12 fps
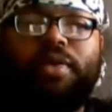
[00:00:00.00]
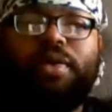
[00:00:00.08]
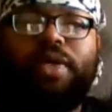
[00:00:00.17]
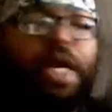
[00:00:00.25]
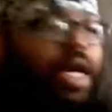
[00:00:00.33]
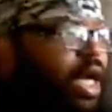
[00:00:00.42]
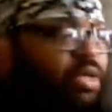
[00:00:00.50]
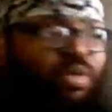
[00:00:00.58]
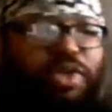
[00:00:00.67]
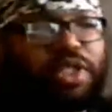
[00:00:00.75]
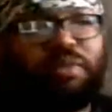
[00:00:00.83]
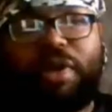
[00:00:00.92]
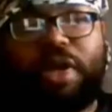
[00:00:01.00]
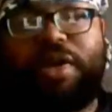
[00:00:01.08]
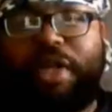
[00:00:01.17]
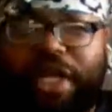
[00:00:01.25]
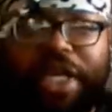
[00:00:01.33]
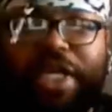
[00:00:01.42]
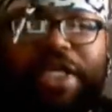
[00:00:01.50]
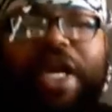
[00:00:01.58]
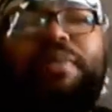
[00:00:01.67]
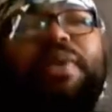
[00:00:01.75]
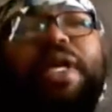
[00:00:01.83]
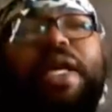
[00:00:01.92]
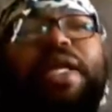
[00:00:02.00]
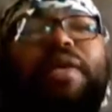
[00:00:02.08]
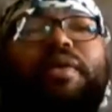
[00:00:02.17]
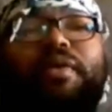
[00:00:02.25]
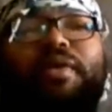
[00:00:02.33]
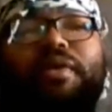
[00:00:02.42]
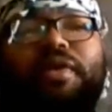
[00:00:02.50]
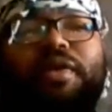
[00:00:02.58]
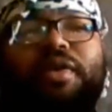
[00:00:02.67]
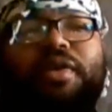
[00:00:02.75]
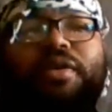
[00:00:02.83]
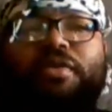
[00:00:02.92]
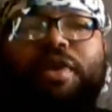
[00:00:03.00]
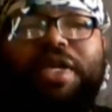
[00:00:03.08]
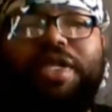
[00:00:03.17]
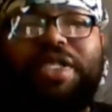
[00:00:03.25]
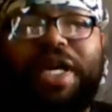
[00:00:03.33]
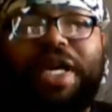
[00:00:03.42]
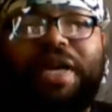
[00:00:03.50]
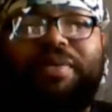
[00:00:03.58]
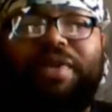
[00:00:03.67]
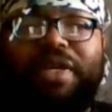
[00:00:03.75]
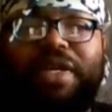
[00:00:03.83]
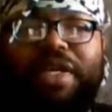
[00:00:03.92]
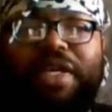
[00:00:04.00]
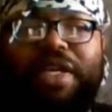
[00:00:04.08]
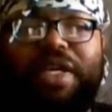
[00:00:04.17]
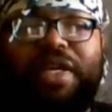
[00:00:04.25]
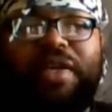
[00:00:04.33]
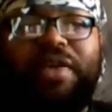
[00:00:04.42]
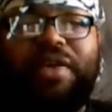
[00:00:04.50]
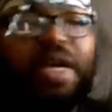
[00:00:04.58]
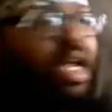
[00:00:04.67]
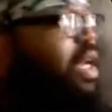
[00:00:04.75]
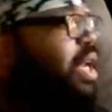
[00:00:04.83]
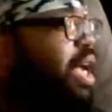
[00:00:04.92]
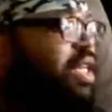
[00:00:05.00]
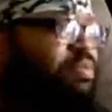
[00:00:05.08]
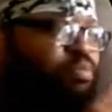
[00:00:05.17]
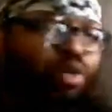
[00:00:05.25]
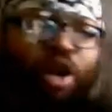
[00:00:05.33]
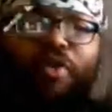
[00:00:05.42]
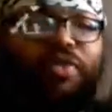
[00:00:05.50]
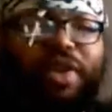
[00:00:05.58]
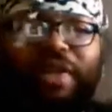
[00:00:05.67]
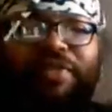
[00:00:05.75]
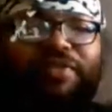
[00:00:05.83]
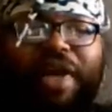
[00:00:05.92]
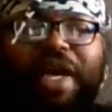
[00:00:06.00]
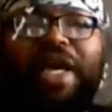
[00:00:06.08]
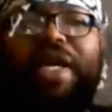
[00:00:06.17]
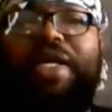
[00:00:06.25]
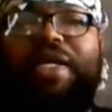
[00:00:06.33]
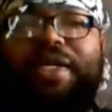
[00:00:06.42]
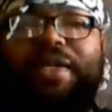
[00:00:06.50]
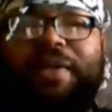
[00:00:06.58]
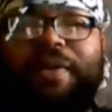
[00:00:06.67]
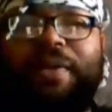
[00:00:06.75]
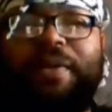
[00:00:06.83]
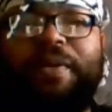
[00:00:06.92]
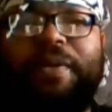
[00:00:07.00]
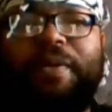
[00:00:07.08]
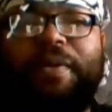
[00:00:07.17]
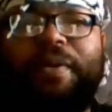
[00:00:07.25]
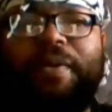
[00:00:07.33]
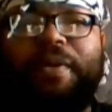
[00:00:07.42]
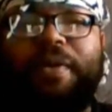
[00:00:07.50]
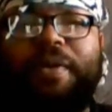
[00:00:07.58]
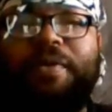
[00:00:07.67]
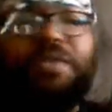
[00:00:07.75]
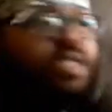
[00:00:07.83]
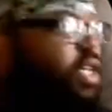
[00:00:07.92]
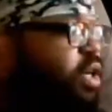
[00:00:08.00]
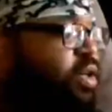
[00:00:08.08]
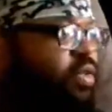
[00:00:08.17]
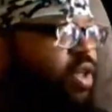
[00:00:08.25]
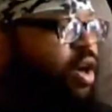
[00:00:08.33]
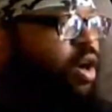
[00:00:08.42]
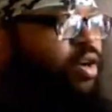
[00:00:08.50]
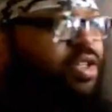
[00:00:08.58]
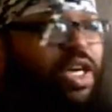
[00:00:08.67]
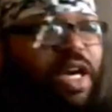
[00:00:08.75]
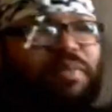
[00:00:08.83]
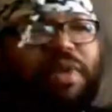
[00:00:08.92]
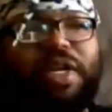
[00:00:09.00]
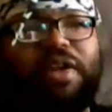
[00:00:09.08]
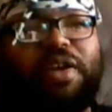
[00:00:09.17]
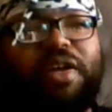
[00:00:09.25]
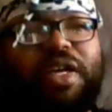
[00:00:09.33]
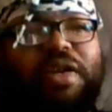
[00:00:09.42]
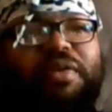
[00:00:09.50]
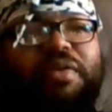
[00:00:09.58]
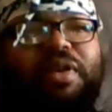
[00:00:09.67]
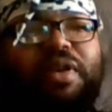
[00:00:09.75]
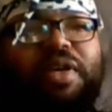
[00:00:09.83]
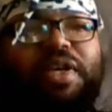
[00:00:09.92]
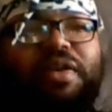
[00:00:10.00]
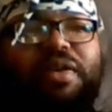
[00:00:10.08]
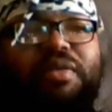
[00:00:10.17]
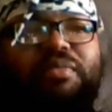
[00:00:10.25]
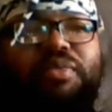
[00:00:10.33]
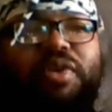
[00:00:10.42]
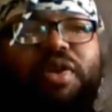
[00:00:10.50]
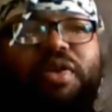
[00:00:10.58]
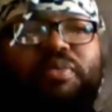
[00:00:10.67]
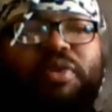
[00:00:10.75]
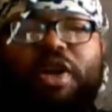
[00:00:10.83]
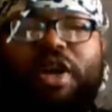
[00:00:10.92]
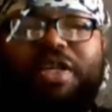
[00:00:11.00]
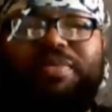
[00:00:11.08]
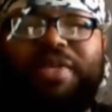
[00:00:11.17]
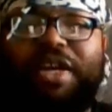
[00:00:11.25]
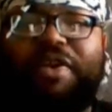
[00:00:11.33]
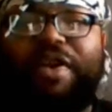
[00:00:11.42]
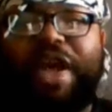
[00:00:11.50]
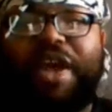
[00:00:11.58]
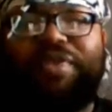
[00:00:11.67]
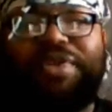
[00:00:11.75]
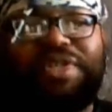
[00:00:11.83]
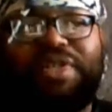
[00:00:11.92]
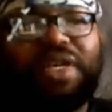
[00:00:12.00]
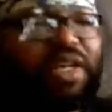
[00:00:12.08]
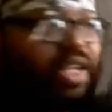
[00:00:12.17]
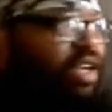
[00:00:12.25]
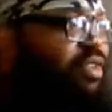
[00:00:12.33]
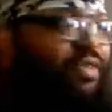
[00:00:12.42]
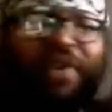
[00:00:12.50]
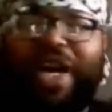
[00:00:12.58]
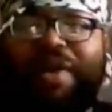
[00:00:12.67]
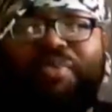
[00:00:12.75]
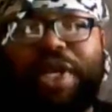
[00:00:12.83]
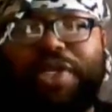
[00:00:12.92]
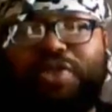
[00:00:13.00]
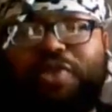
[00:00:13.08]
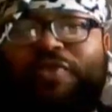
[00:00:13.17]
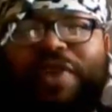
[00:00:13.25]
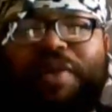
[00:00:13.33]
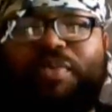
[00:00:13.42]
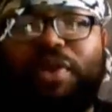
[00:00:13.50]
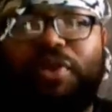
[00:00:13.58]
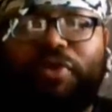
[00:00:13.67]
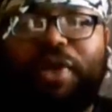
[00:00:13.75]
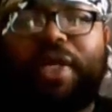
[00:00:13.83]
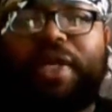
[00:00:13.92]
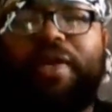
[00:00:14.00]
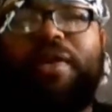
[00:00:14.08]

And that's what Jim Brown did. He dominated during his time in that league, and that's perfectly fine. You know, still the all-time leader in uh, per yards per carry average. They were five point two, five point three.